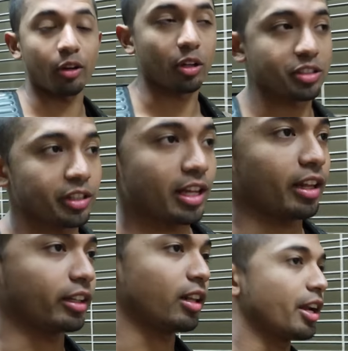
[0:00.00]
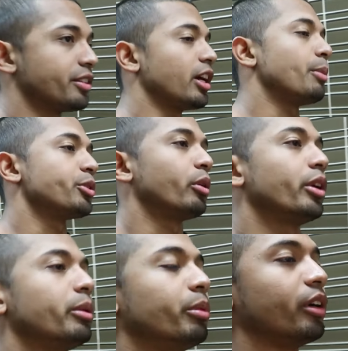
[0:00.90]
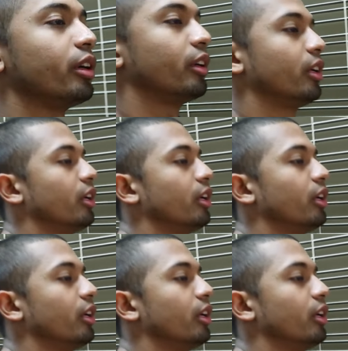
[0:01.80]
I know I said that like a lot of times already, but